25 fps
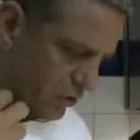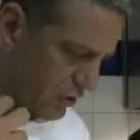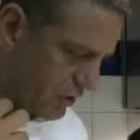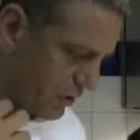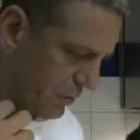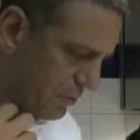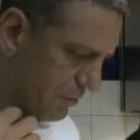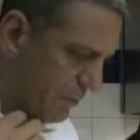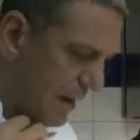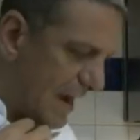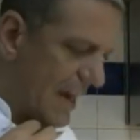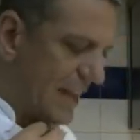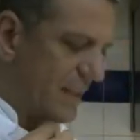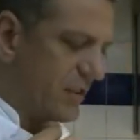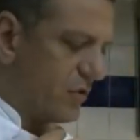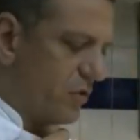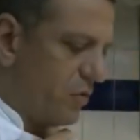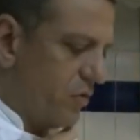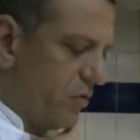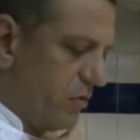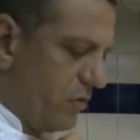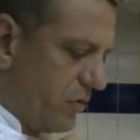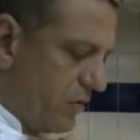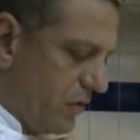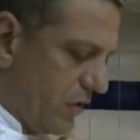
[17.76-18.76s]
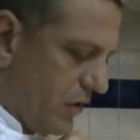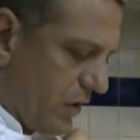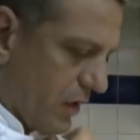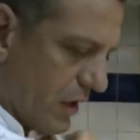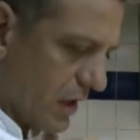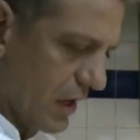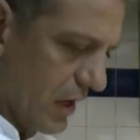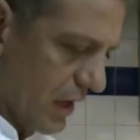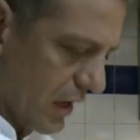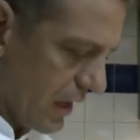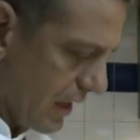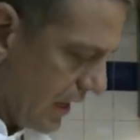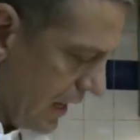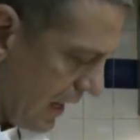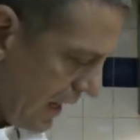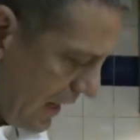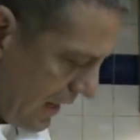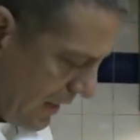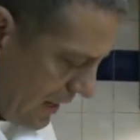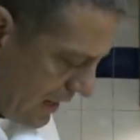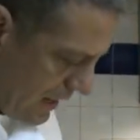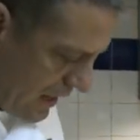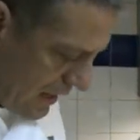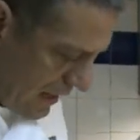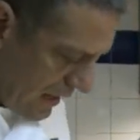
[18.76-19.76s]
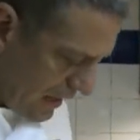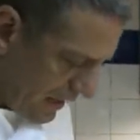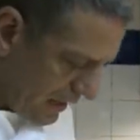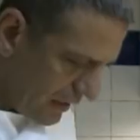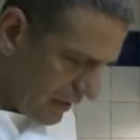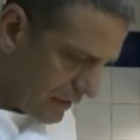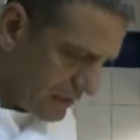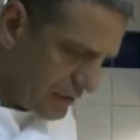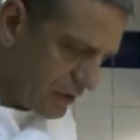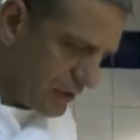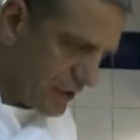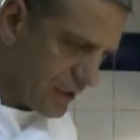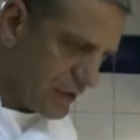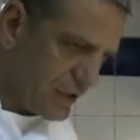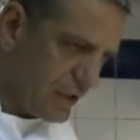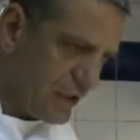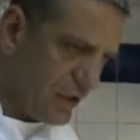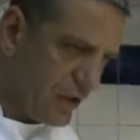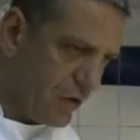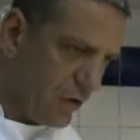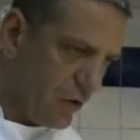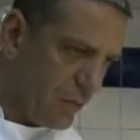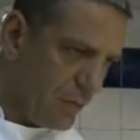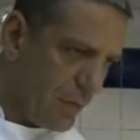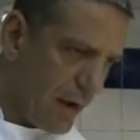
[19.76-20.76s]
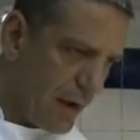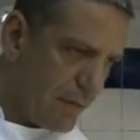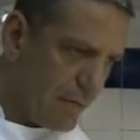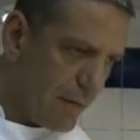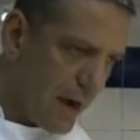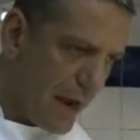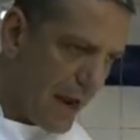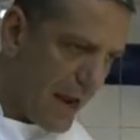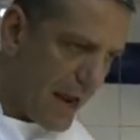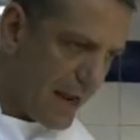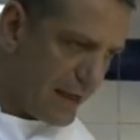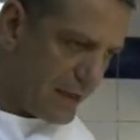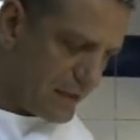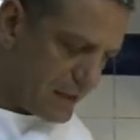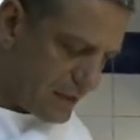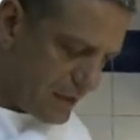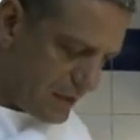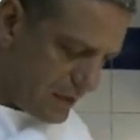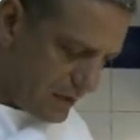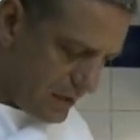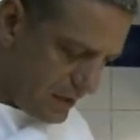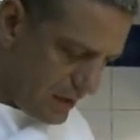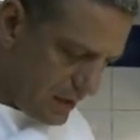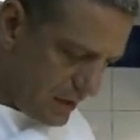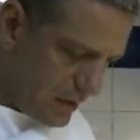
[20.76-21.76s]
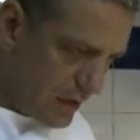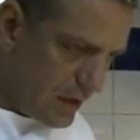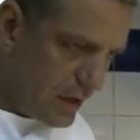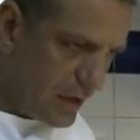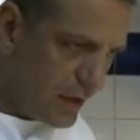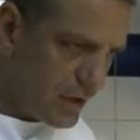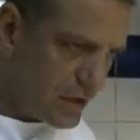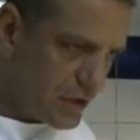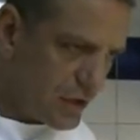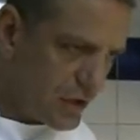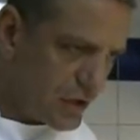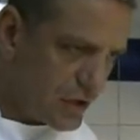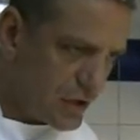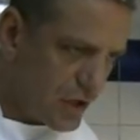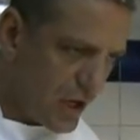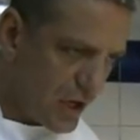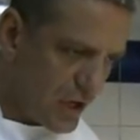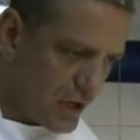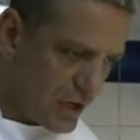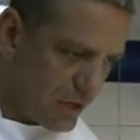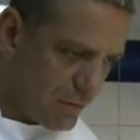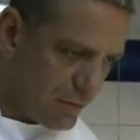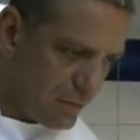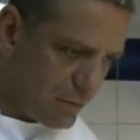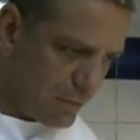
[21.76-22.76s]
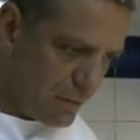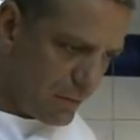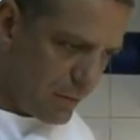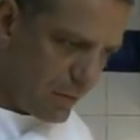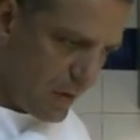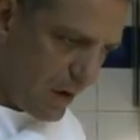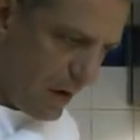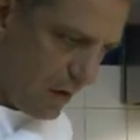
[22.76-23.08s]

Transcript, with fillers: sauce and basil and uh, as you can see they're all made by hands just turn them